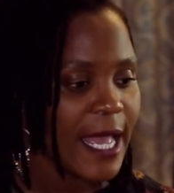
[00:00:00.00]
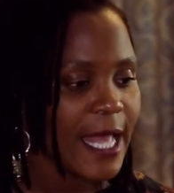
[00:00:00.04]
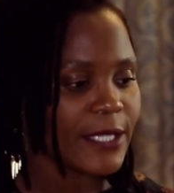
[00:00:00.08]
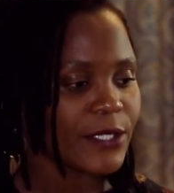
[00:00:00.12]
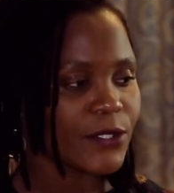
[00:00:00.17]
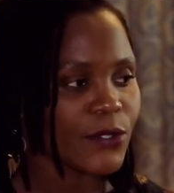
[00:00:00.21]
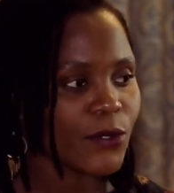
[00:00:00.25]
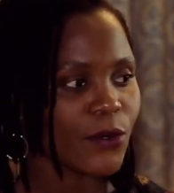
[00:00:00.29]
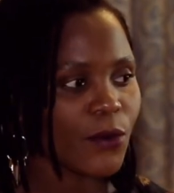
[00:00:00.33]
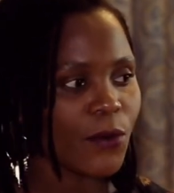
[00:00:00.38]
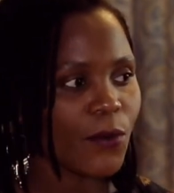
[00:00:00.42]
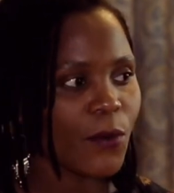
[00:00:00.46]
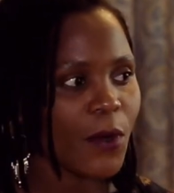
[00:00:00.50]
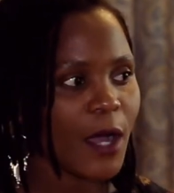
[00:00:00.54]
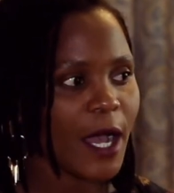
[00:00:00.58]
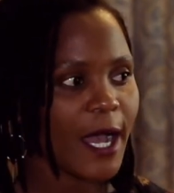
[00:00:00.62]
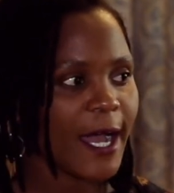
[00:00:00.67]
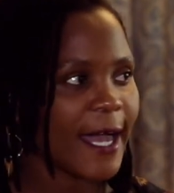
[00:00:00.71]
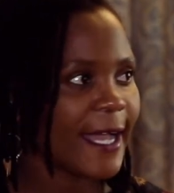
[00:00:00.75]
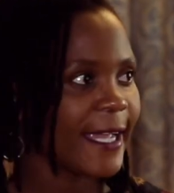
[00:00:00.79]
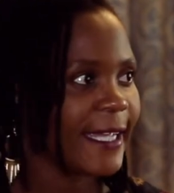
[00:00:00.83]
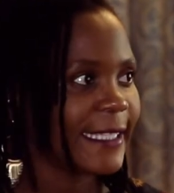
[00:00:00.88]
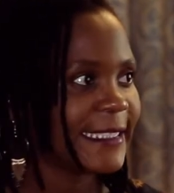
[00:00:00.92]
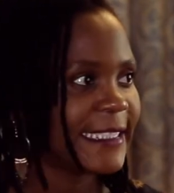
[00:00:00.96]
And so
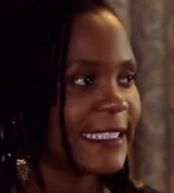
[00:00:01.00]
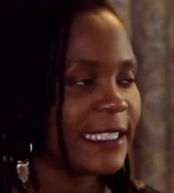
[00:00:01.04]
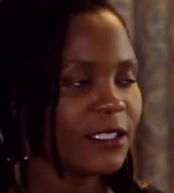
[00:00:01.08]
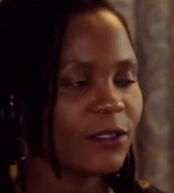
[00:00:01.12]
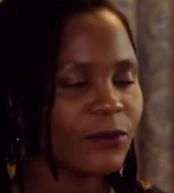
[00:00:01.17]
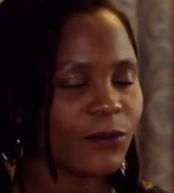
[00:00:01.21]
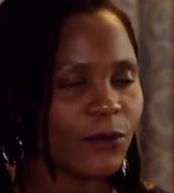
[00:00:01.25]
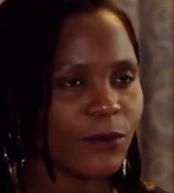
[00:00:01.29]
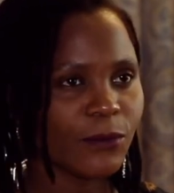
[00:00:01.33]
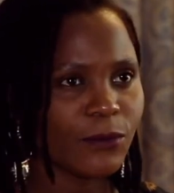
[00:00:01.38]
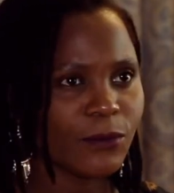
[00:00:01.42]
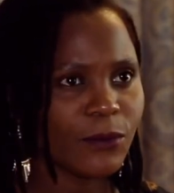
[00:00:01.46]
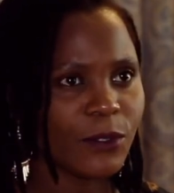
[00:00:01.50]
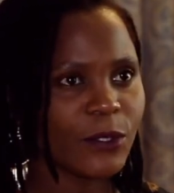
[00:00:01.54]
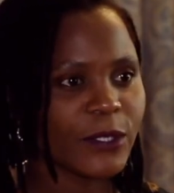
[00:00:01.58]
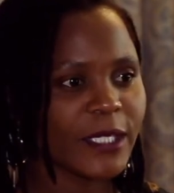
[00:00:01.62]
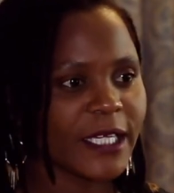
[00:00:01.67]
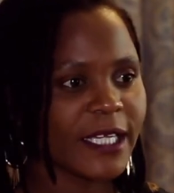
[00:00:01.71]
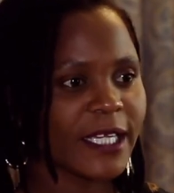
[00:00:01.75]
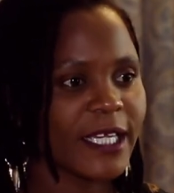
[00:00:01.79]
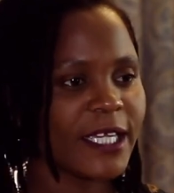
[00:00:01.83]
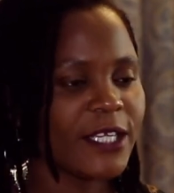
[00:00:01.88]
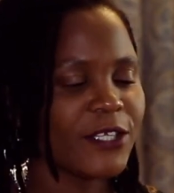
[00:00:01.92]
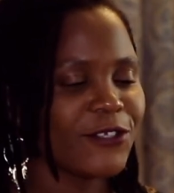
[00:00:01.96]
I started
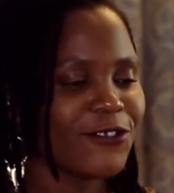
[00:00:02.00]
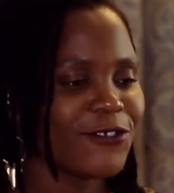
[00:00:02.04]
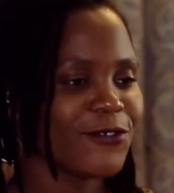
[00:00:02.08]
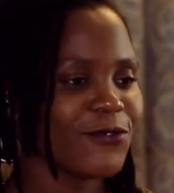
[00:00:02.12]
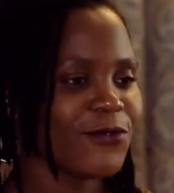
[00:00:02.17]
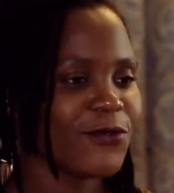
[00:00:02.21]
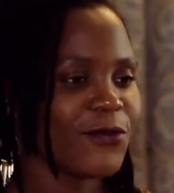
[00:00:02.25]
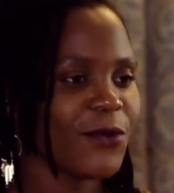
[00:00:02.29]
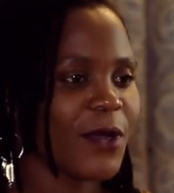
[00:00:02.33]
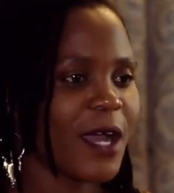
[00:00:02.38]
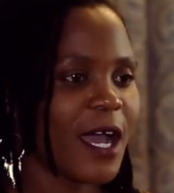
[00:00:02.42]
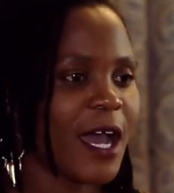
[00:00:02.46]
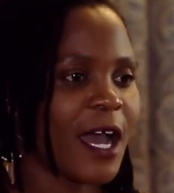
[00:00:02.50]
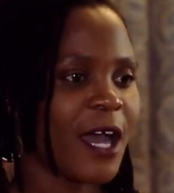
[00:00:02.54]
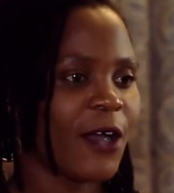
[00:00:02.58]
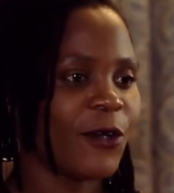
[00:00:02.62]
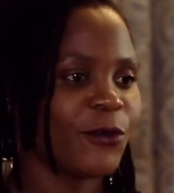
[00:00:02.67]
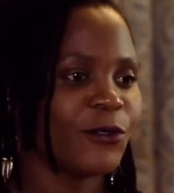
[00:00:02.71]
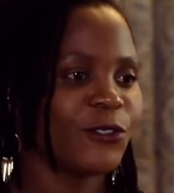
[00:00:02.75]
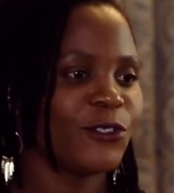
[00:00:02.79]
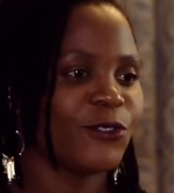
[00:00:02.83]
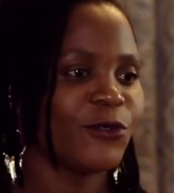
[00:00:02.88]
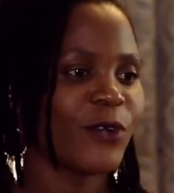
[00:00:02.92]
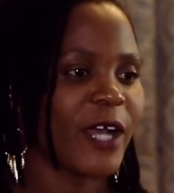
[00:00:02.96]
looking into
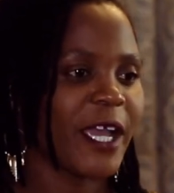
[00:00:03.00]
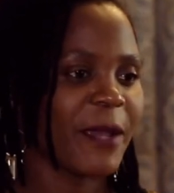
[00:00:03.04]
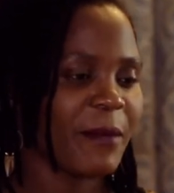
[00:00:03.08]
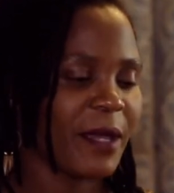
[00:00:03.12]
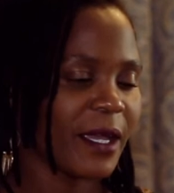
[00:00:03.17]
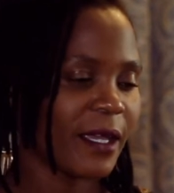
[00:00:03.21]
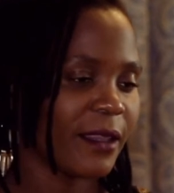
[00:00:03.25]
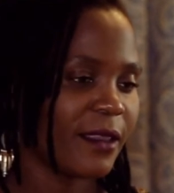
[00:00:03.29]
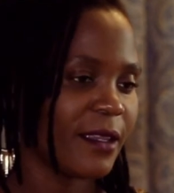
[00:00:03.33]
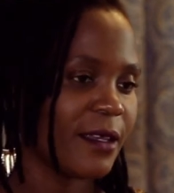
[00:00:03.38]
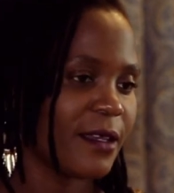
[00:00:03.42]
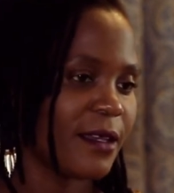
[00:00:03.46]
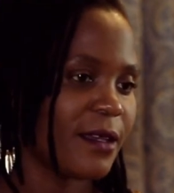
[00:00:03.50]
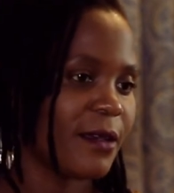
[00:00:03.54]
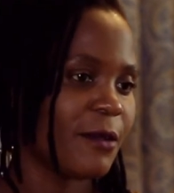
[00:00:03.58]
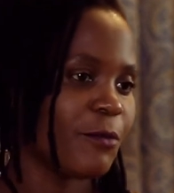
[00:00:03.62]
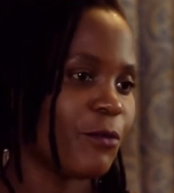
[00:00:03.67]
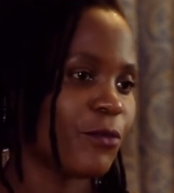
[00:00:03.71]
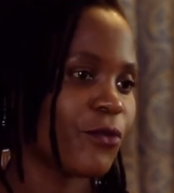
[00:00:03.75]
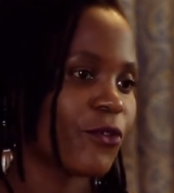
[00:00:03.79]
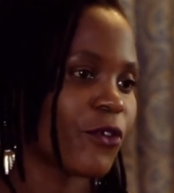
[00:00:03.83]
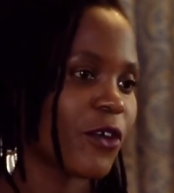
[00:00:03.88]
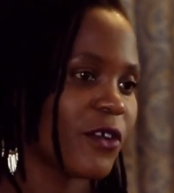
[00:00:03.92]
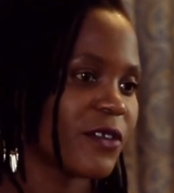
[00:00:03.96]
how do I make
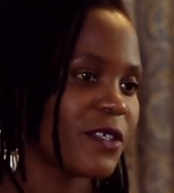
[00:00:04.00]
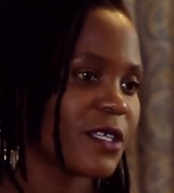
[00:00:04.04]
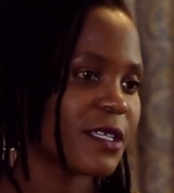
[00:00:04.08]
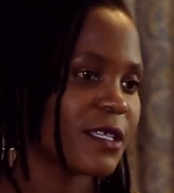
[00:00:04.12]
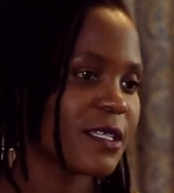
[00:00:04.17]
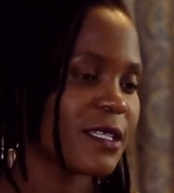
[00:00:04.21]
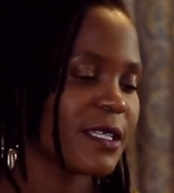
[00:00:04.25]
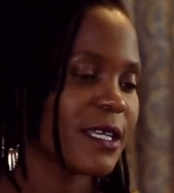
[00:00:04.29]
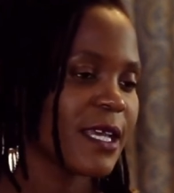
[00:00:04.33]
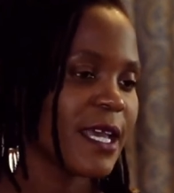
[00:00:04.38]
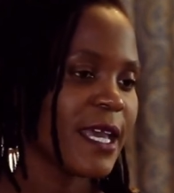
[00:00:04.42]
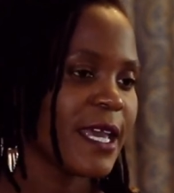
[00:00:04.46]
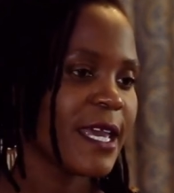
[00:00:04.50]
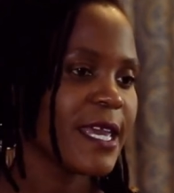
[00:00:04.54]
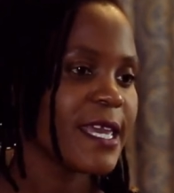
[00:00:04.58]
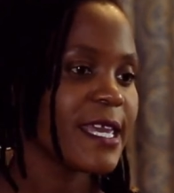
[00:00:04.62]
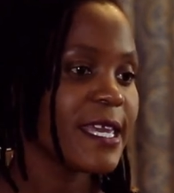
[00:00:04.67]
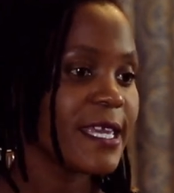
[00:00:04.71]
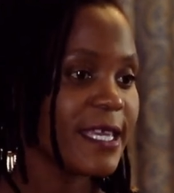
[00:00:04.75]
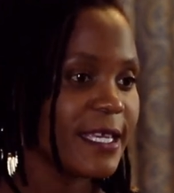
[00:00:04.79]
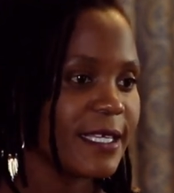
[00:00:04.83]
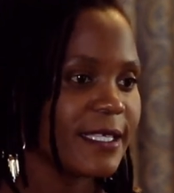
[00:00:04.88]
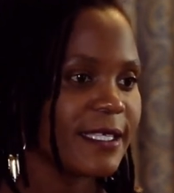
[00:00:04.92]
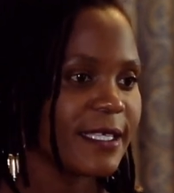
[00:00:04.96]
the process
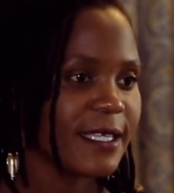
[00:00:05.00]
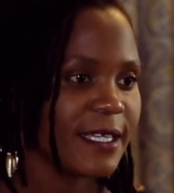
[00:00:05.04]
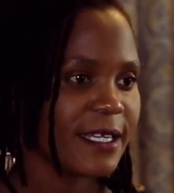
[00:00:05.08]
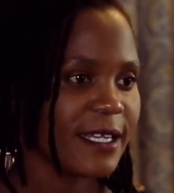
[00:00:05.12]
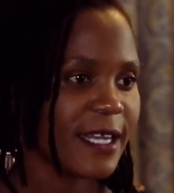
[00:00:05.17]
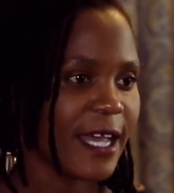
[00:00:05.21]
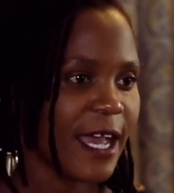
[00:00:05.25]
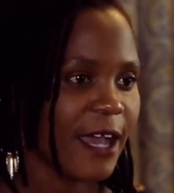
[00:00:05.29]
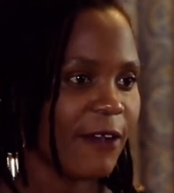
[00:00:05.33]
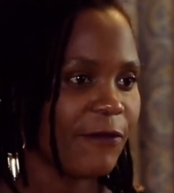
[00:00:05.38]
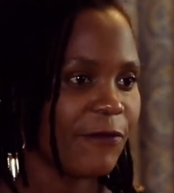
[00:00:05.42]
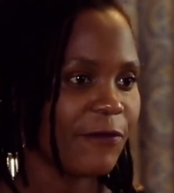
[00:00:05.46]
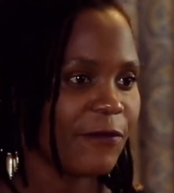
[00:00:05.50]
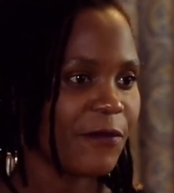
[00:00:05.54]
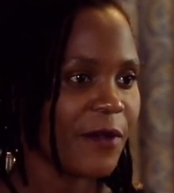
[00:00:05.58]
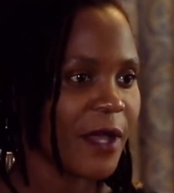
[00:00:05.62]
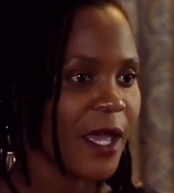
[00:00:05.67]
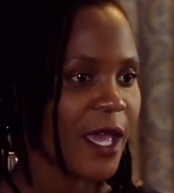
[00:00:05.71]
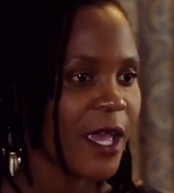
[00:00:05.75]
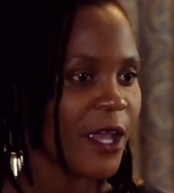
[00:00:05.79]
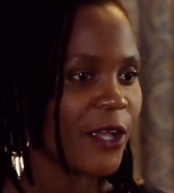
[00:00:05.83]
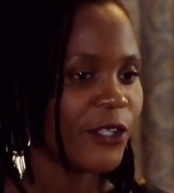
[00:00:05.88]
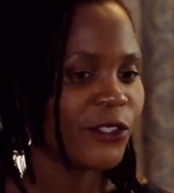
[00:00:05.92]
easy enough.